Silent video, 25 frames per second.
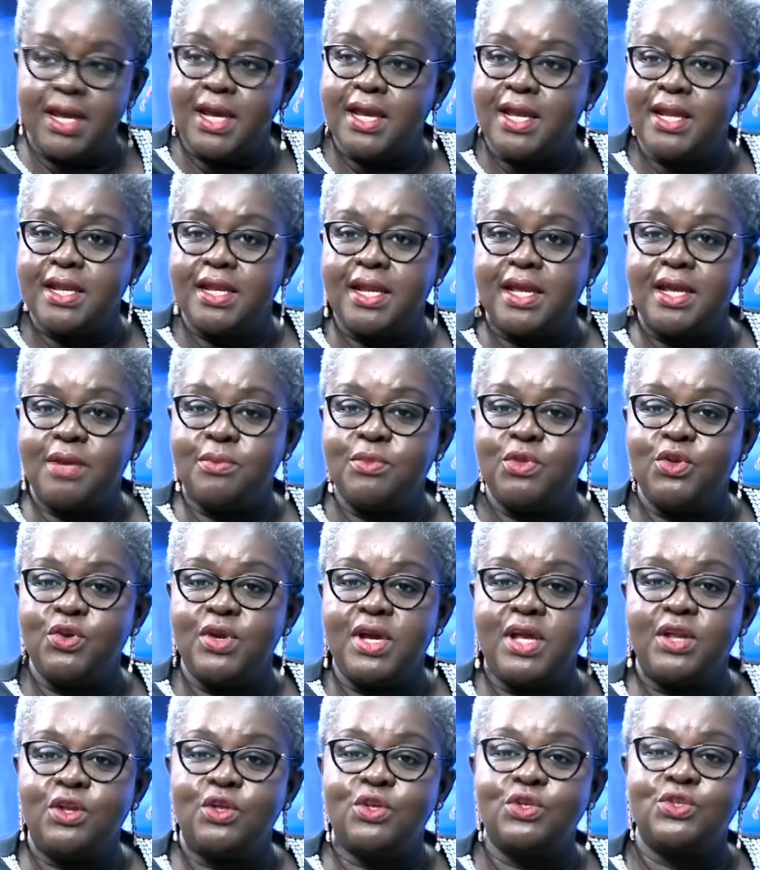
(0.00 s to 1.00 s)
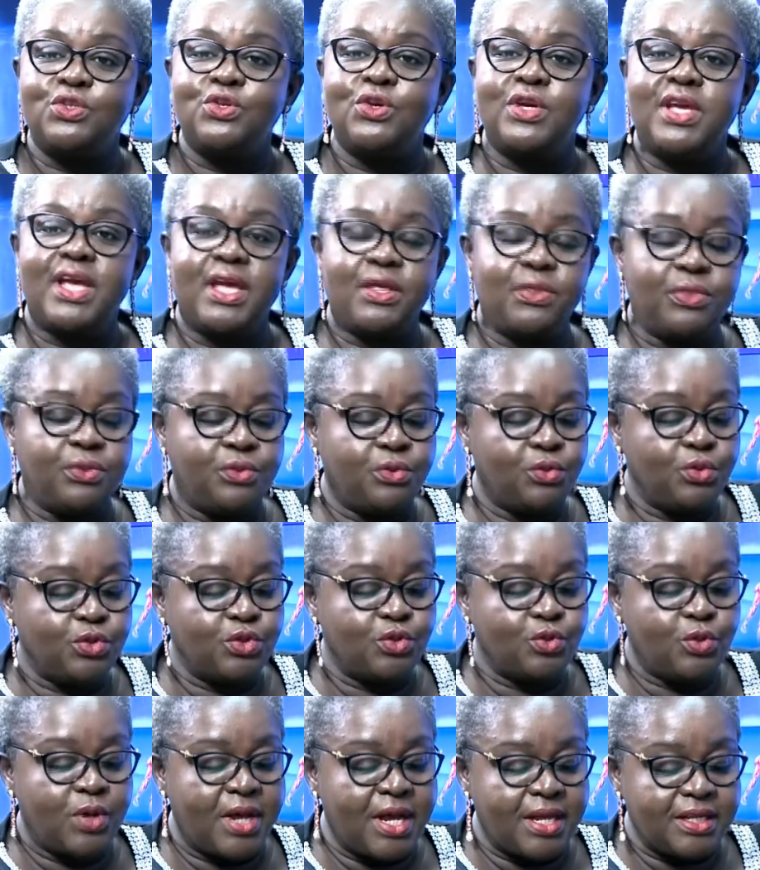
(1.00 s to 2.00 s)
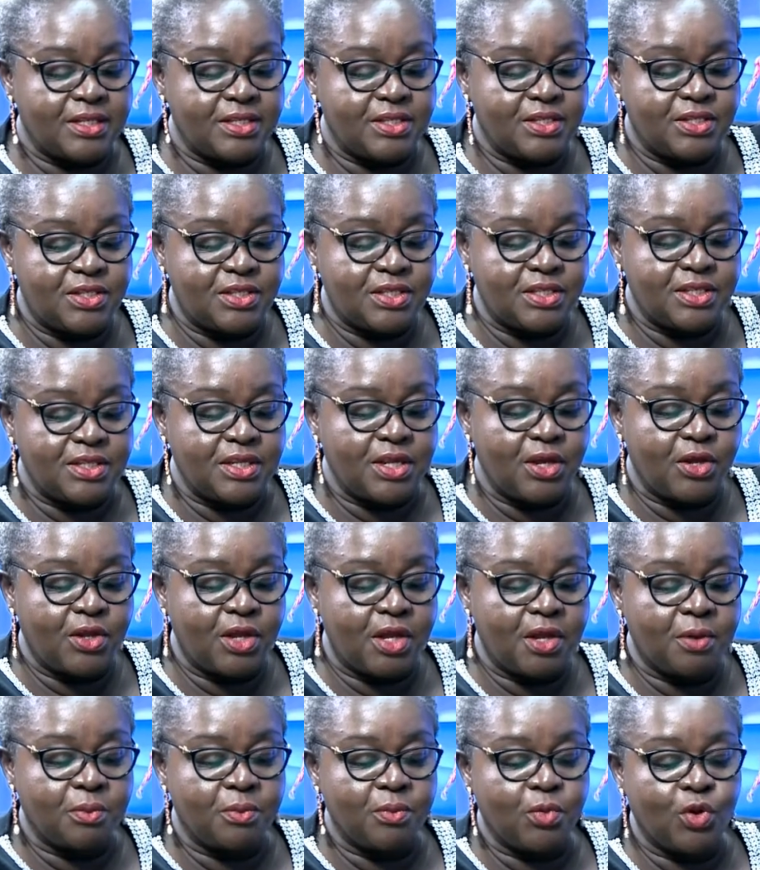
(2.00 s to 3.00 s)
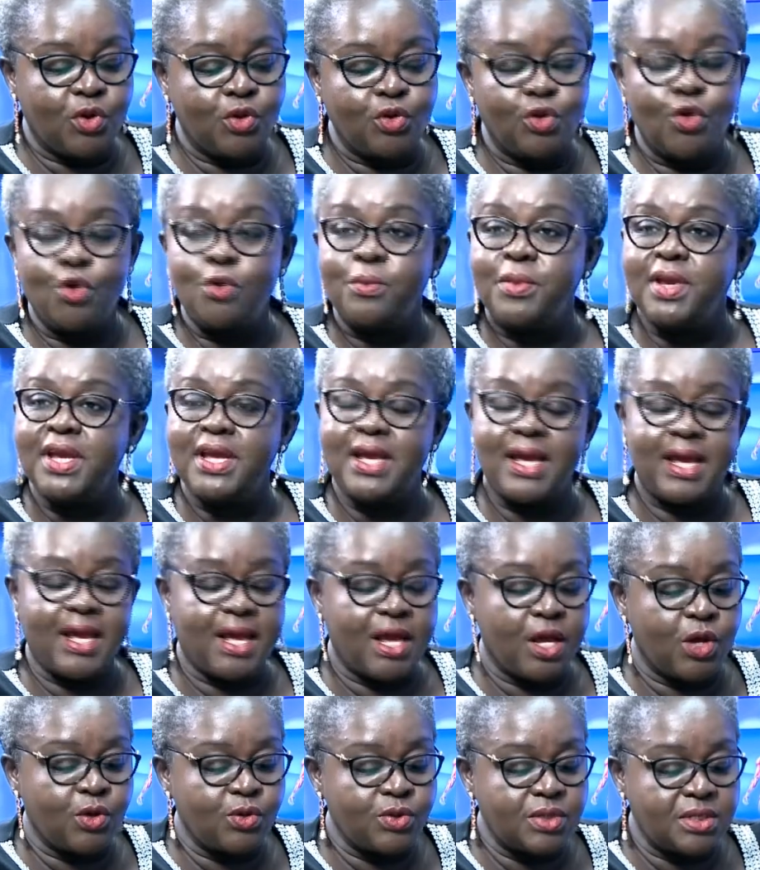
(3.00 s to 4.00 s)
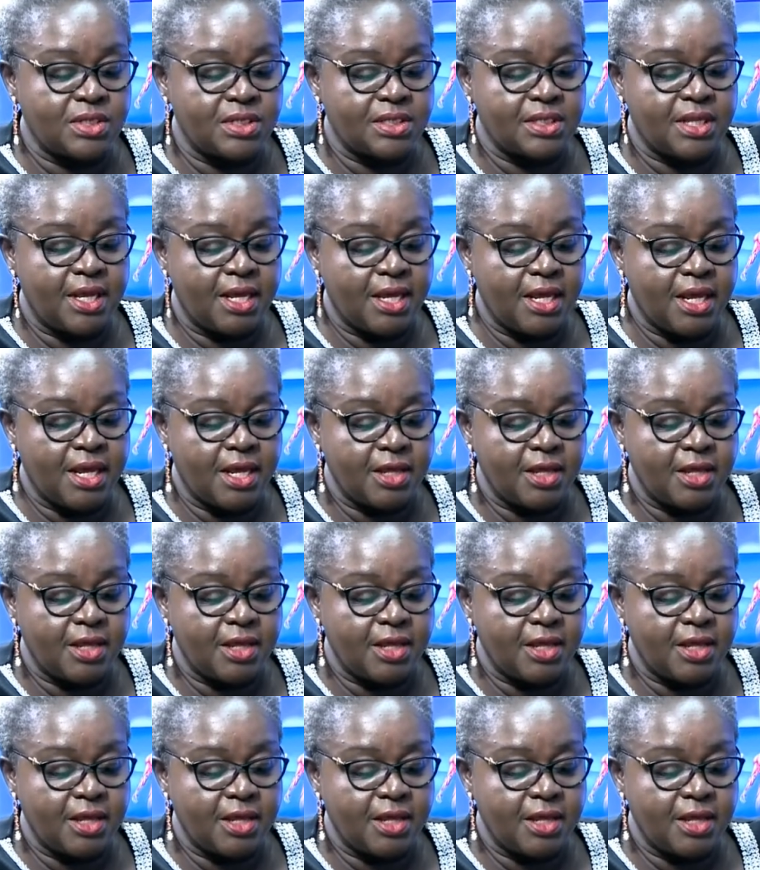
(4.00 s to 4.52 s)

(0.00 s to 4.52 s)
And you can also get through to us on Omega House